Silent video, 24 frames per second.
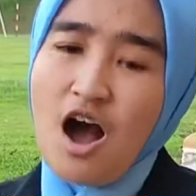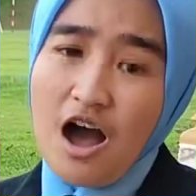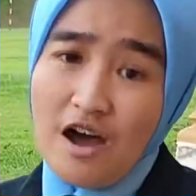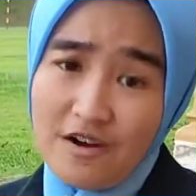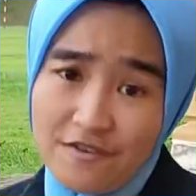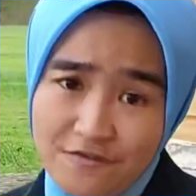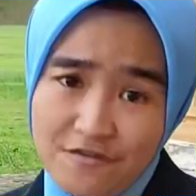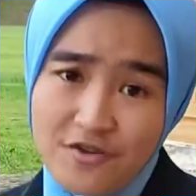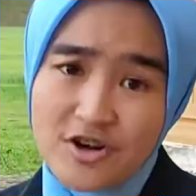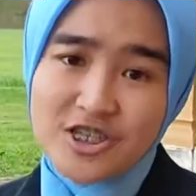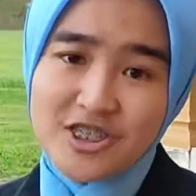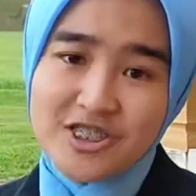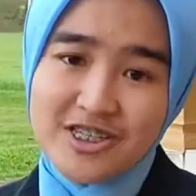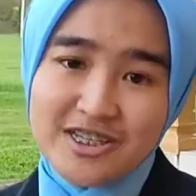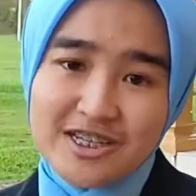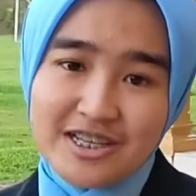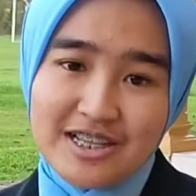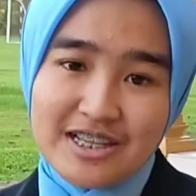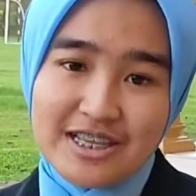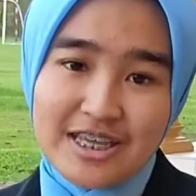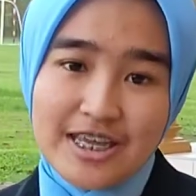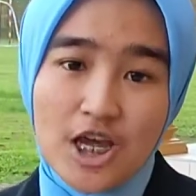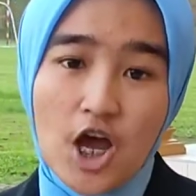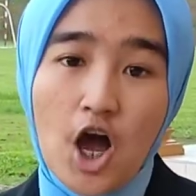
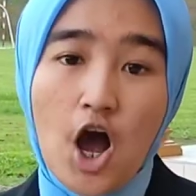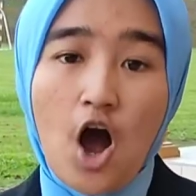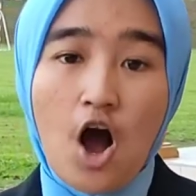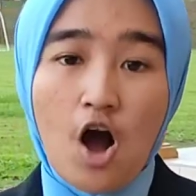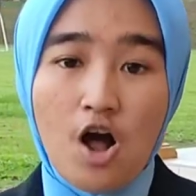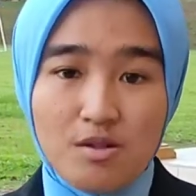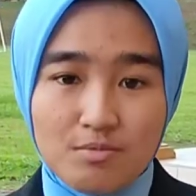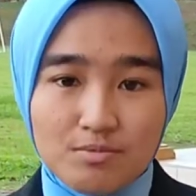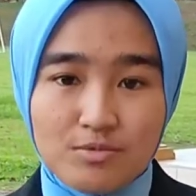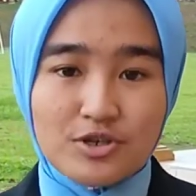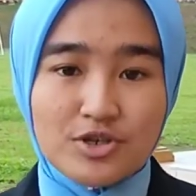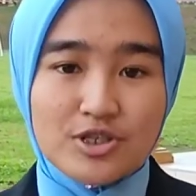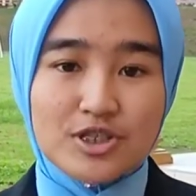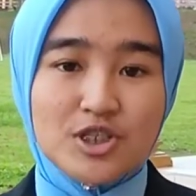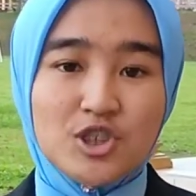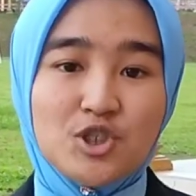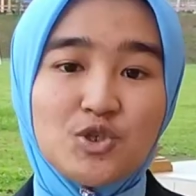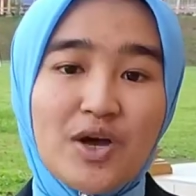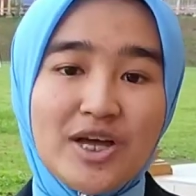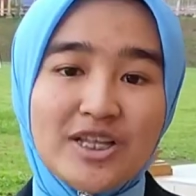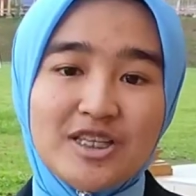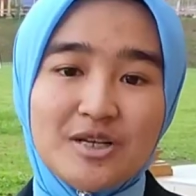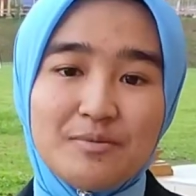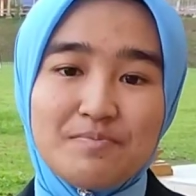Unfortunately, almost
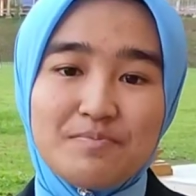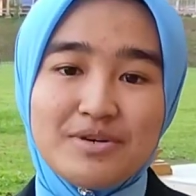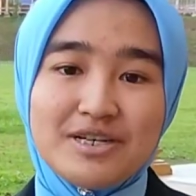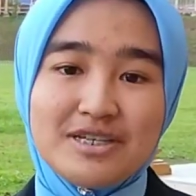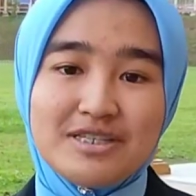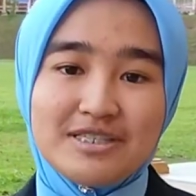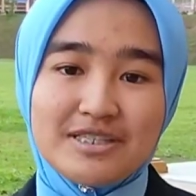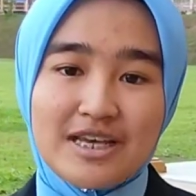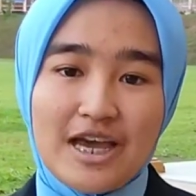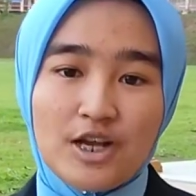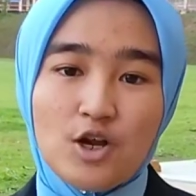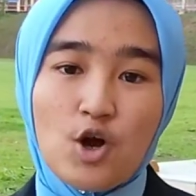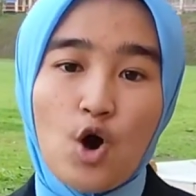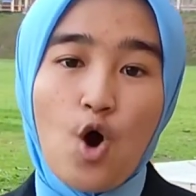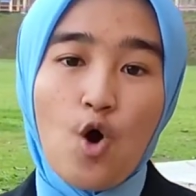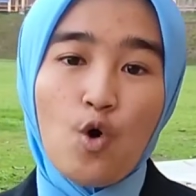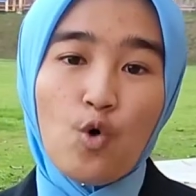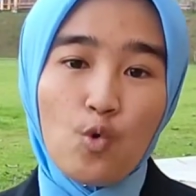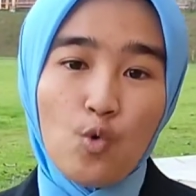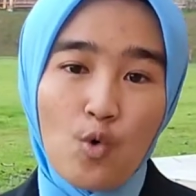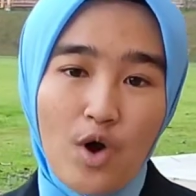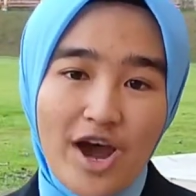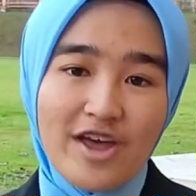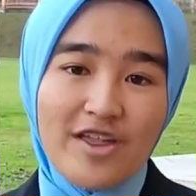20%
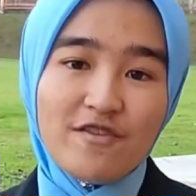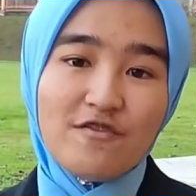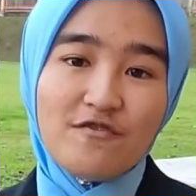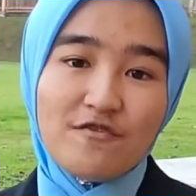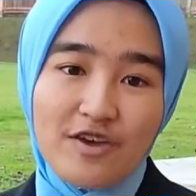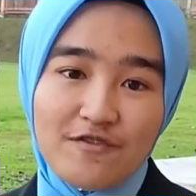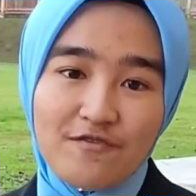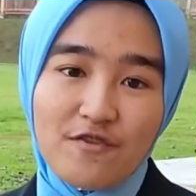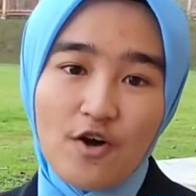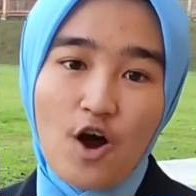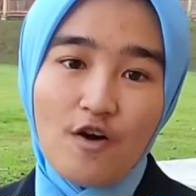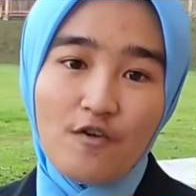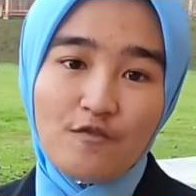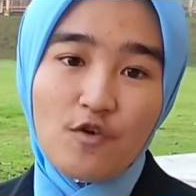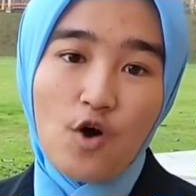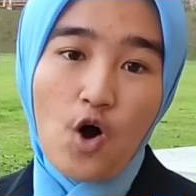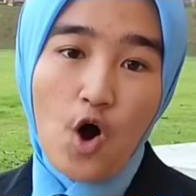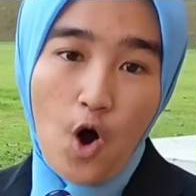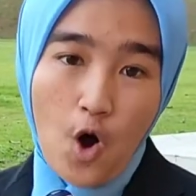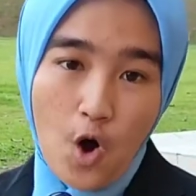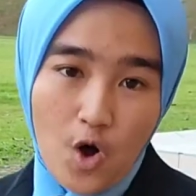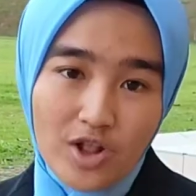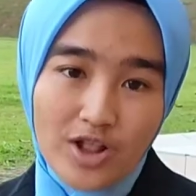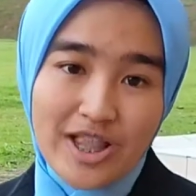or 1/5 of
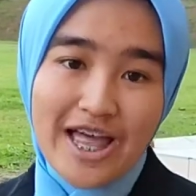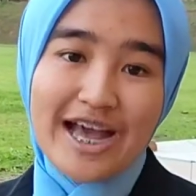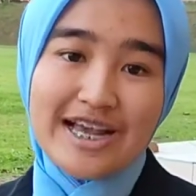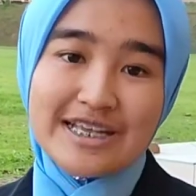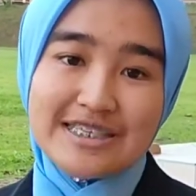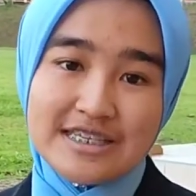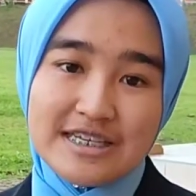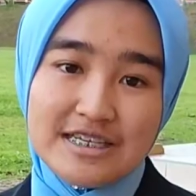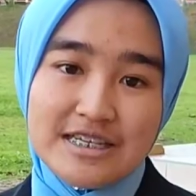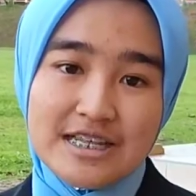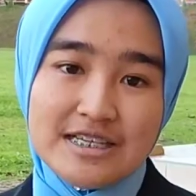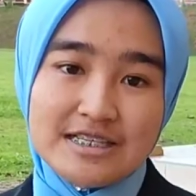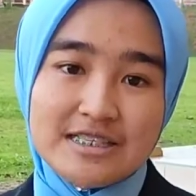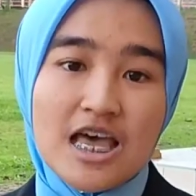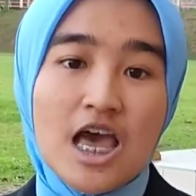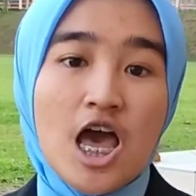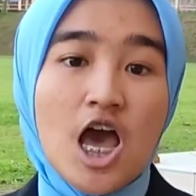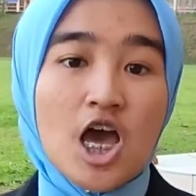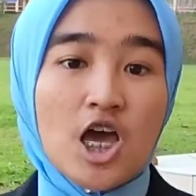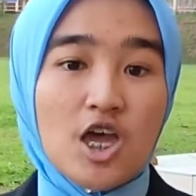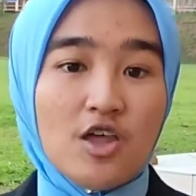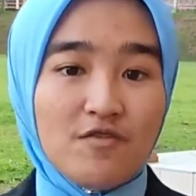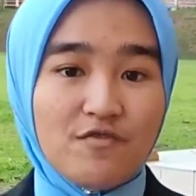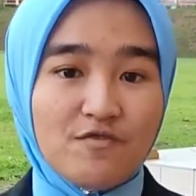all accidents
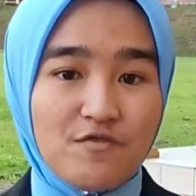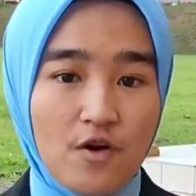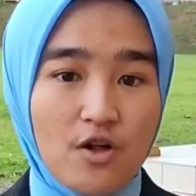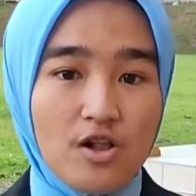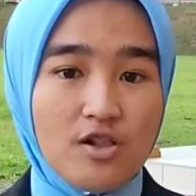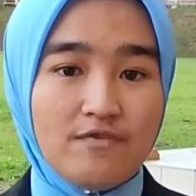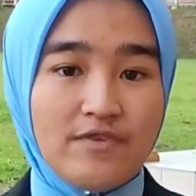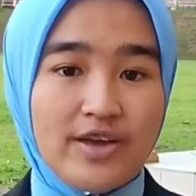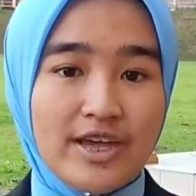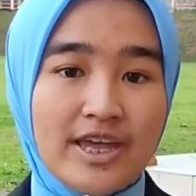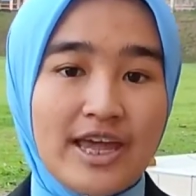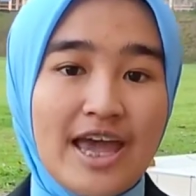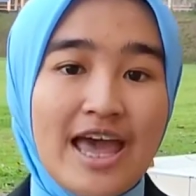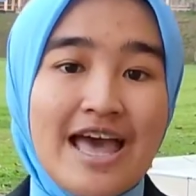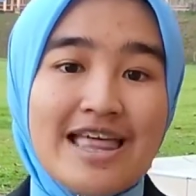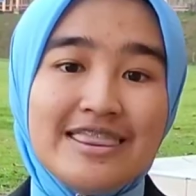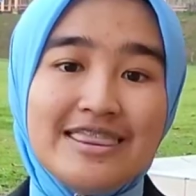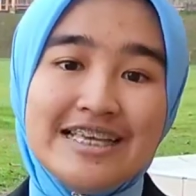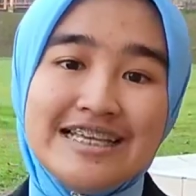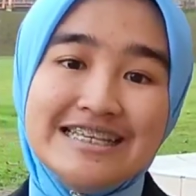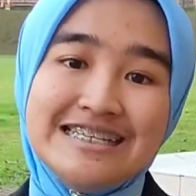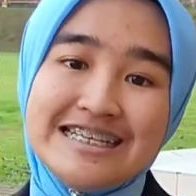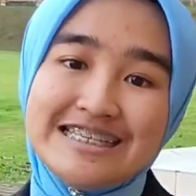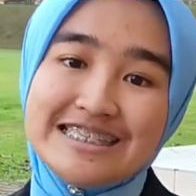involving
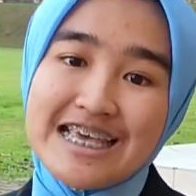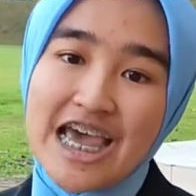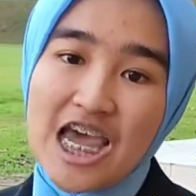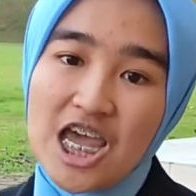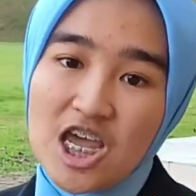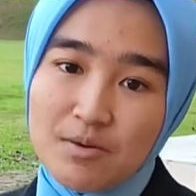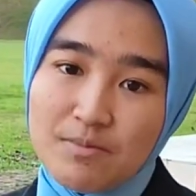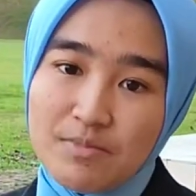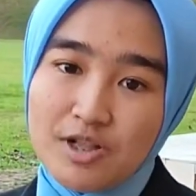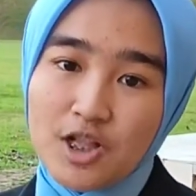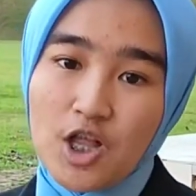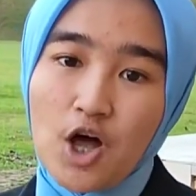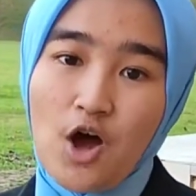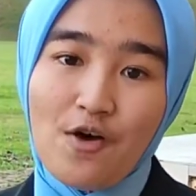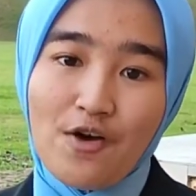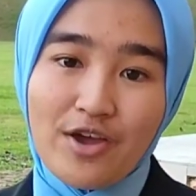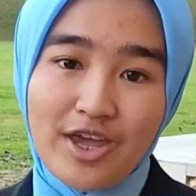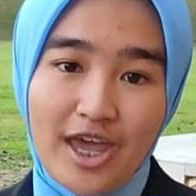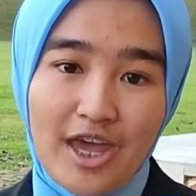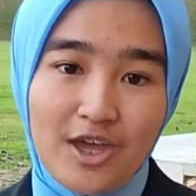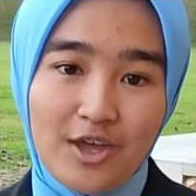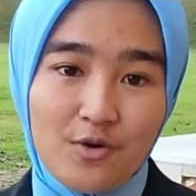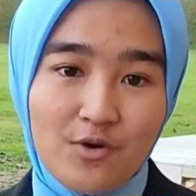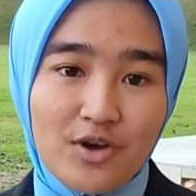the disabled
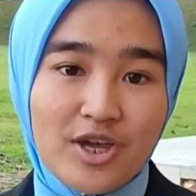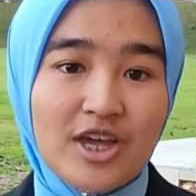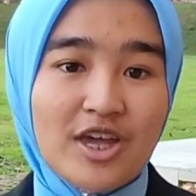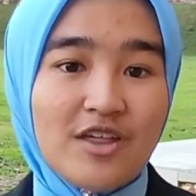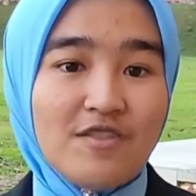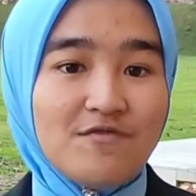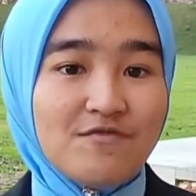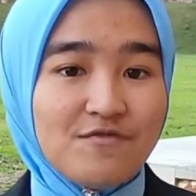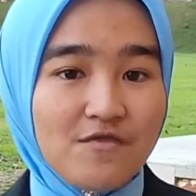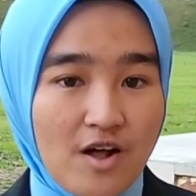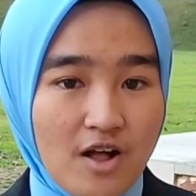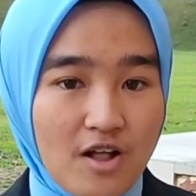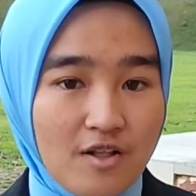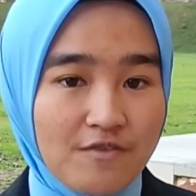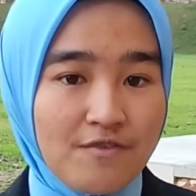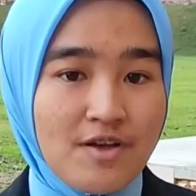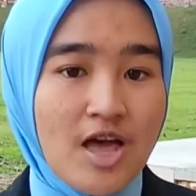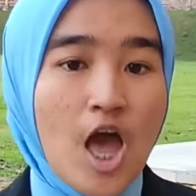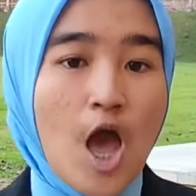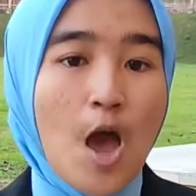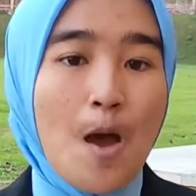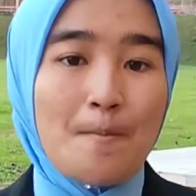OKU involve